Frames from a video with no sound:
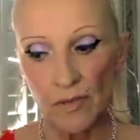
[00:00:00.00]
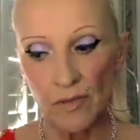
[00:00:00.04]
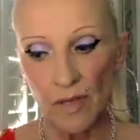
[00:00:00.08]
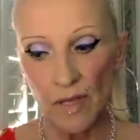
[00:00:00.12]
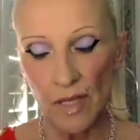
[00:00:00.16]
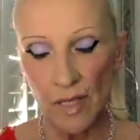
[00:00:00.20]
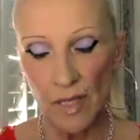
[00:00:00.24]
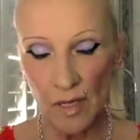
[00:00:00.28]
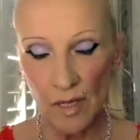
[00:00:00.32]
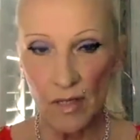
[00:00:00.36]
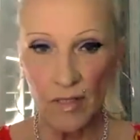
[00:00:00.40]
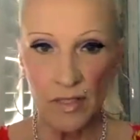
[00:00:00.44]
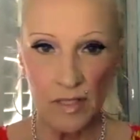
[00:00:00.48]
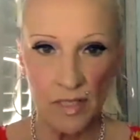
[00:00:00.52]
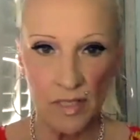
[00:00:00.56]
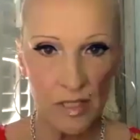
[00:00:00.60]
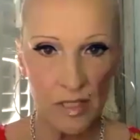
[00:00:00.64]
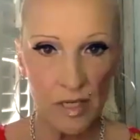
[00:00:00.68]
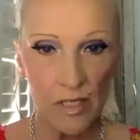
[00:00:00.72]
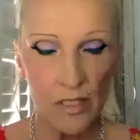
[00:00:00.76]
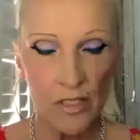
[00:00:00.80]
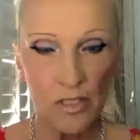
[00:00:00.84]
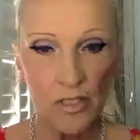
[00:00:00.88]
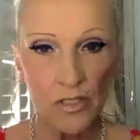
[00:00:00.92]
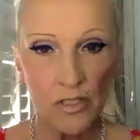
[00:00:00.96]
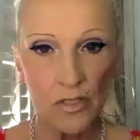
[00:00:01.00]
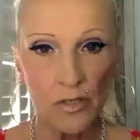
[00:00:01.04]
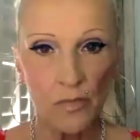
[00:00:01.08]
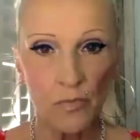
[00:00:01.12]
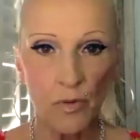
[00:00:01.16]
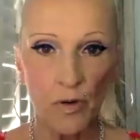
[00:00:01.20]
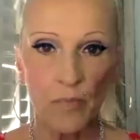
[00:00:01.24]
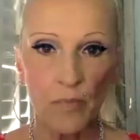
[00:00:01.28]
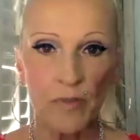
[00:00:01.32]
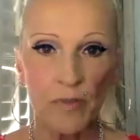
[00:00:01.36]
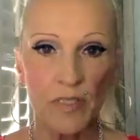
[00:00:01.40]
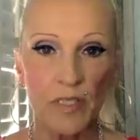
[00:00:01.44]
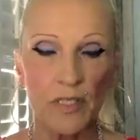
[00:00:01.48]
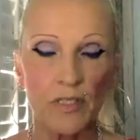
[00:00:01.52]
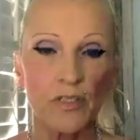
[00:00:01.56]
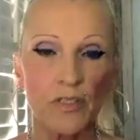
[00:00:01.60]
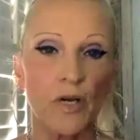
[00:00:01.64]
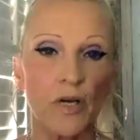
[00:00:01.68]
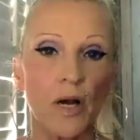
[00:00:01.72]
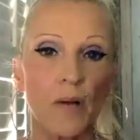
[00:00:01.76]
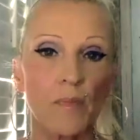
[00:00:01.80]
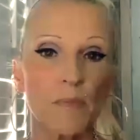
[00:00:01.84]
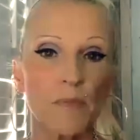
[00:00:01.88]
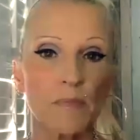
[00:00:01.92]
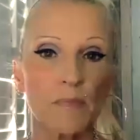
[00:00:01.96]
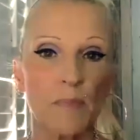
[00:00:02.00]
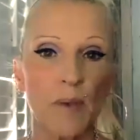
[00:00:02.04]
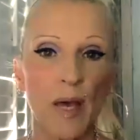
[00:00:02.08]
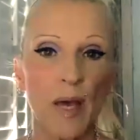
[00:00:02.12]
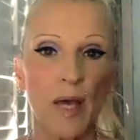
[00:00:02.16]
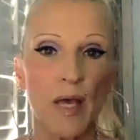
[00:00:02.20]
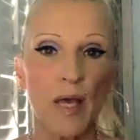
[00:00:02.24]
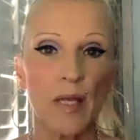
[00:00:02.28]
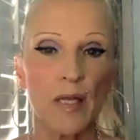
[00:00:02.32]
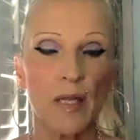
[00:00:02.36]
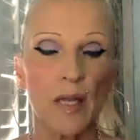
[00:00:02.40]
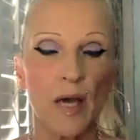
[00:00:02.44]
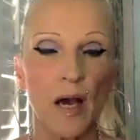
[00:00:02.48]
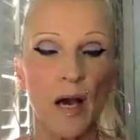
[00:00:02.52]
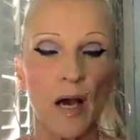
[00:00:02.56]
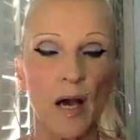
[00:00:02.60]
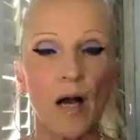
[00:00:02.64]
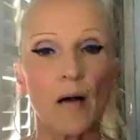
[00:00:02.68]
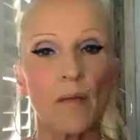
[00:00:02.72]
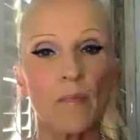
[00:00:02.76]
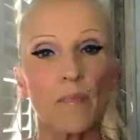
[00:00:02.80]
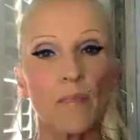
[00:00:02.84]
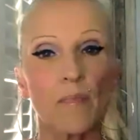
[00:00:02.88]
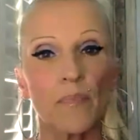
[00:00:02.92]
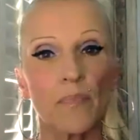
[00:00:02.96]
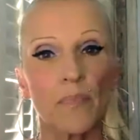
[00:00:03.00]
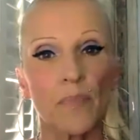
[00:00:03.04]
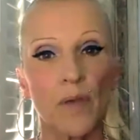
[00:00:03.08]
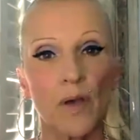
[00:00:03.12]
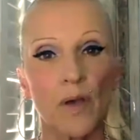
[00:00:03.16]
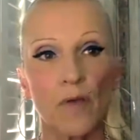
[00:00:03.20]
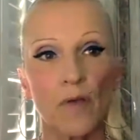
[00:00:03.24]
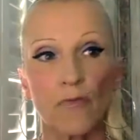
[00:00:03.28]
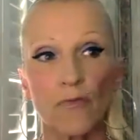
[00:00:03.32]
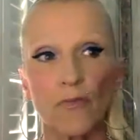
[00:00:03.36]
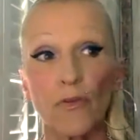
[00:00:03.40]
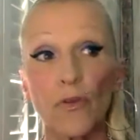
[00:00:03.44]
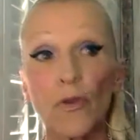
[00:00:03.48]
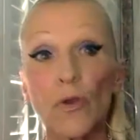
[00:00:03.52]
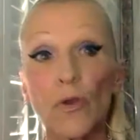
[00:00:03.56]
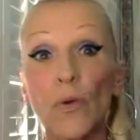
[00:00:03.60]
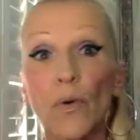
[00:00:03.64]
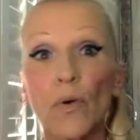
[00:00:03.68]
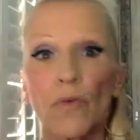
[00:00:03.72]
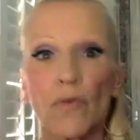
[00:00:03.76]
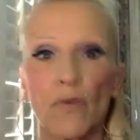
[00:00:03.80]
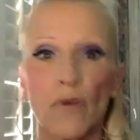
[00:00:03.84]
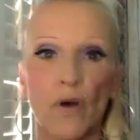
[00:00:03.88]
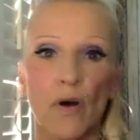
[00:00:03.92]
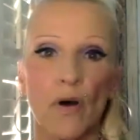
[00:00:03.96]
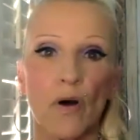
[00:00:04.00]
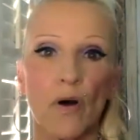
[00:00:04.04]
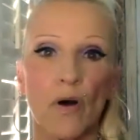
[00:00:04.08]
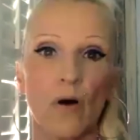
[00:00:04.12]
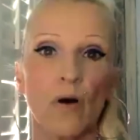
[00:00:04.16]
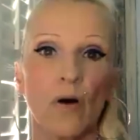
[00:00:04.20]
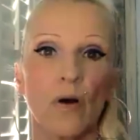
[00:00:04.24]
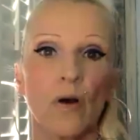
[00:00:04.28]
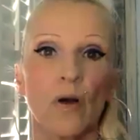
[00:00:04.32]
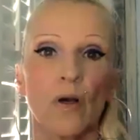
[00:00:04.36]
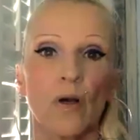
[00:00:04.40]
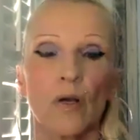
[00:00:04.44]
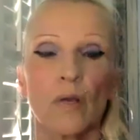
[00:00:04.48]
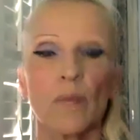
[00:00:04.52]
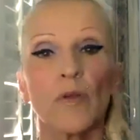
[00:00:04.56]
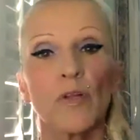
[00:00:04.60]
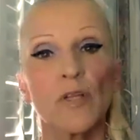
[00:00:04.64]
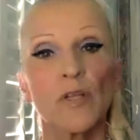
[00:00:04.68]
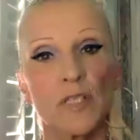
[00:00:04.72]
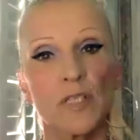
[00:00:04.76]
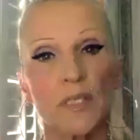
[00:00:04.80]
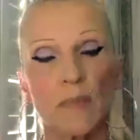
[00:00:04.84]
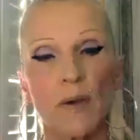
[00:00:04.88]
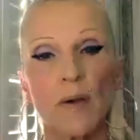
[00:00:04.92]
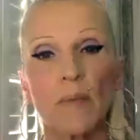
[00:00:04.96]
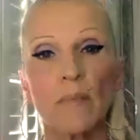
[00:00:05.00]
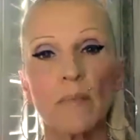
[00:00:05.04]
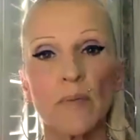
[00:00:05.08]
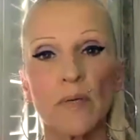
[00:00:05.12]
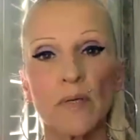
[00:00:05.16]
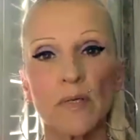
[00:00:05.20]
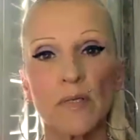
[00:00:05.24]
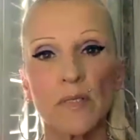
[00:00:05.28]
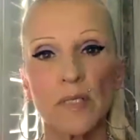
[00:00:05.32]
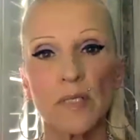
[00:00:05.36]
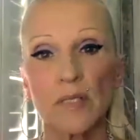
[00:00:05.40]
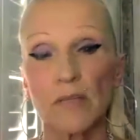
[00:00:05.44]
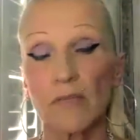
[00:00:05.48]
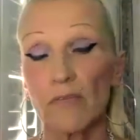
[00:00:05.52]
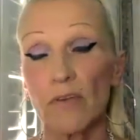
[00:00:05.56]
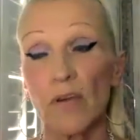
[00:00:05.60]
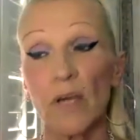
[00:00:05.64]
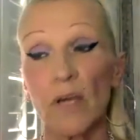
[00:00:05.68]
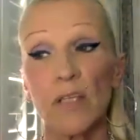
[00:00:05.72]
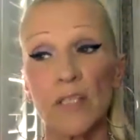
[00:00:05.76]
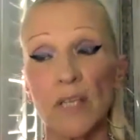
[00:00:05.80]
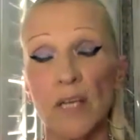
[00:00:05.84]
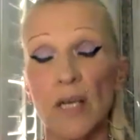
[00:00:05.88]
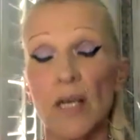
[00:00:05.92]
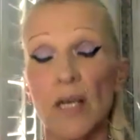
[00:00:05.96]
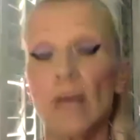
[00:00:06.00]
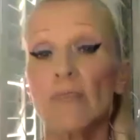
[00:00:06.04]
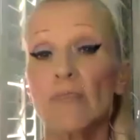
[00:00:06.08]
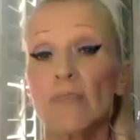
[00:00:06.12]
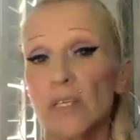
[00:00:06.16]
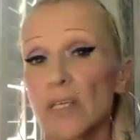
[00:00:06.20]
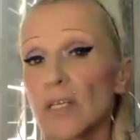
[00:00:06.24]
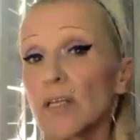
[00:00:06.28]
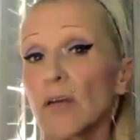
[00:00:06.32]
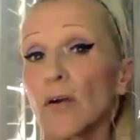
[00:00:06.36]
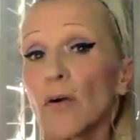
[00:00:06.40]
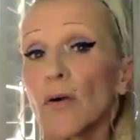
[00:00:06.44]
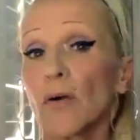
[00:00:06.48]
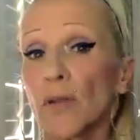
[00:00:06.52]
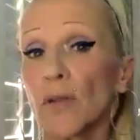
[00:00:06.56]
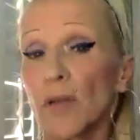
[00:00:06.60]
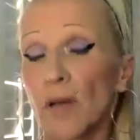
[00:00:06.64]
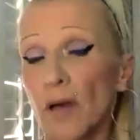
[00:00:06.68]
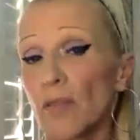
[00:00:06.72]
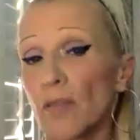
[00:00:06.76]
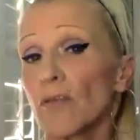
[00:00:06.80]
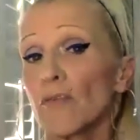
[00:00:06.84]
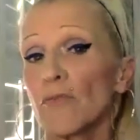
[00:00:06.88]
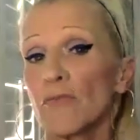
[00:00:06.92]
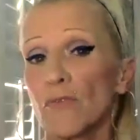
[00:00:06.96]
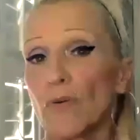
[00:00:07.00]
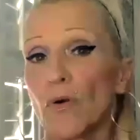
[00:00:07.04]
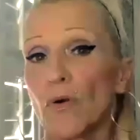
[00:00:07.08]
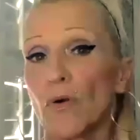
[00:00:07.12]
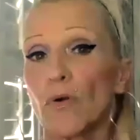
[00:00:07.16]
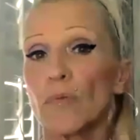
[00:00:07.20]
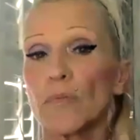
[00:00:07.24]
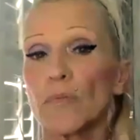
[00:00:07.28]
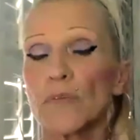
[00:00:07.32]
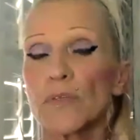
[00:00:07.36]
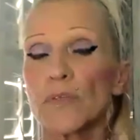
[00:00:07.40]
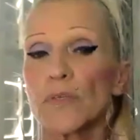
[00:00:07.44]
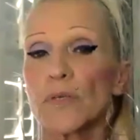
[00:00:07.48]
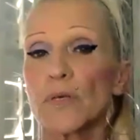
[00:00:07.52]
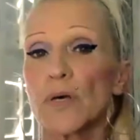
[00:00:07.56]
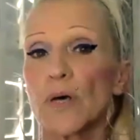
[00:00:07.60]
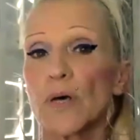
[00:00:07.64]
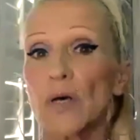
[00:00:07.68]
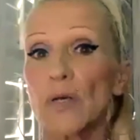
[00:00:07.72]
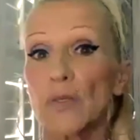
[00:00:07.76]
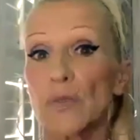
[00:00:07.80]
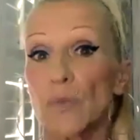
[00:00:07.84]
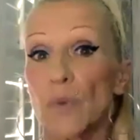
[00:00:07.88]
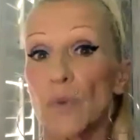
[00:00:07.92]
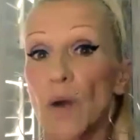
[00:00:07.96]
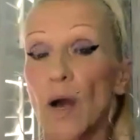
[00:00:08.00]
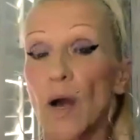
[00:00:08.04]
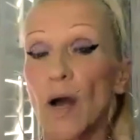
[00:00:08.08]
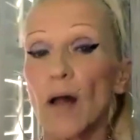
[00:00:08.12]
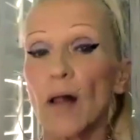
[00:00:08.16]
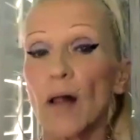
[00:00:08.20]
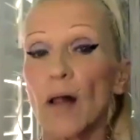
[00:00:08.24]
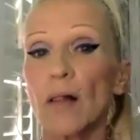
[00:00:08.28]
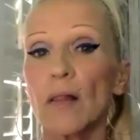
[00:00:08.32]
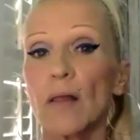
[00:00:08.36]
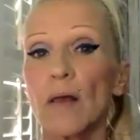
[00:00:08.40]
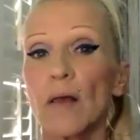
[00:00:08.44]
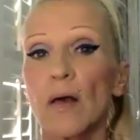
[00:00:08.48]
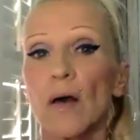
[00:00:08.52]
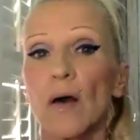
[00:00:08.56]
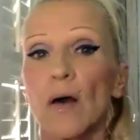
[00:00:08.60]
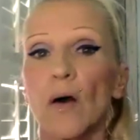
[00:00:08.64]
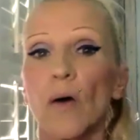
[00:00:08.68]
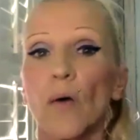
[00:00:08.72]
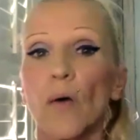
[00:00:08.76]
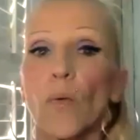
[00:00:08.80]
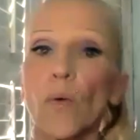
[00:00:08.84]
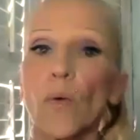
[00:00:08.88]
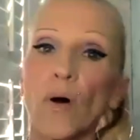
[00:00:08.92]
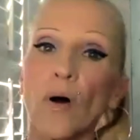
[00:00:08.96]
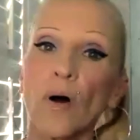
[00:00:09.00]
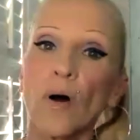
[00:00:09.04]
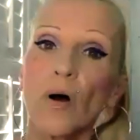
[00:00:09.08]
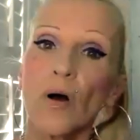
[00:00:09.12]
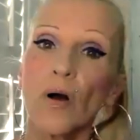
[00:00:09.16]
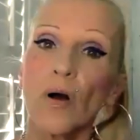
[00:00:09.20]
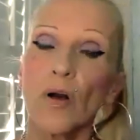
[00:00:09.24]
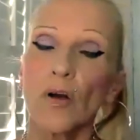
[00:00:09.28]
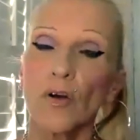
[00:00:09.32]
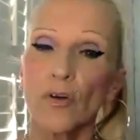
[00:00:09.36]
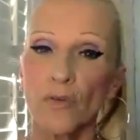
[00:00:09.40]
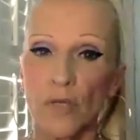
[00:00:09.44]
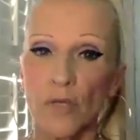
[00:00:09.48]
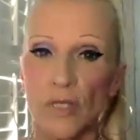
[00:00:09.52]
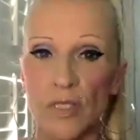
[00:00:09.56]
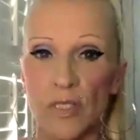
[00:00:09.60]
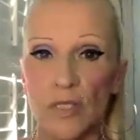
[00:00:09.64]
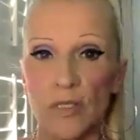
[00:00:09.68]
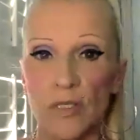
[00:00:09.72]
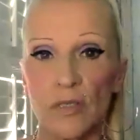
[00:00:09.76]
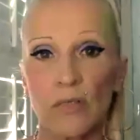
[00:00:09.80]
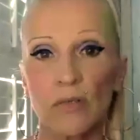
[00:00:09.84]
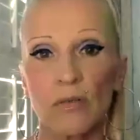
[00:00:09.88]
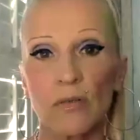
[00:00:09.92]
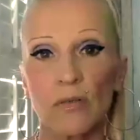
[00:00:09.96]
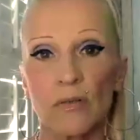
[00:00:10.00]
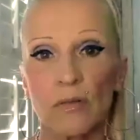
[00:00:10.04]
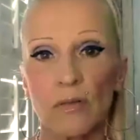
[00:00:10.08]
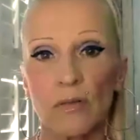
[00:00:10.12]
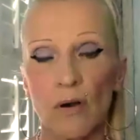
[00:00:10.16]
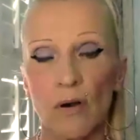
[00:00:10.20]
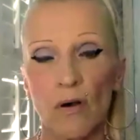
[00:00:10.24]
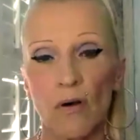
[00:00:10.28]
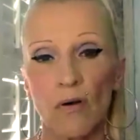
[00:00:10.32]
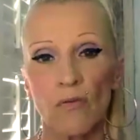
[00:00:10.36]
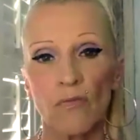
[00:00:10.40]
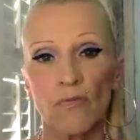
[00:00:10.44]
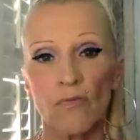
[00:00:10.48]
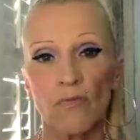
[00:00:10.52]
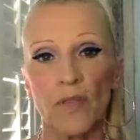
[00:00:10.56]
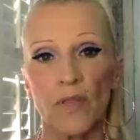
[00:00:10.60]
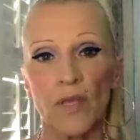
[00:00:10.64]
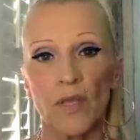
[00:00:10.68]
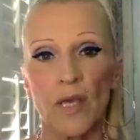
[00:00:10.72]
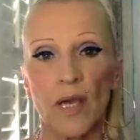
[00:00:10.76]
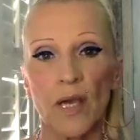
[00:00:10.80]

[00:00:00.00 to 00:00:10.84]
In our discussions on Property Tribes, Ben, a few of our community members, and in fact, I have seen it on other forums as well, were critical of the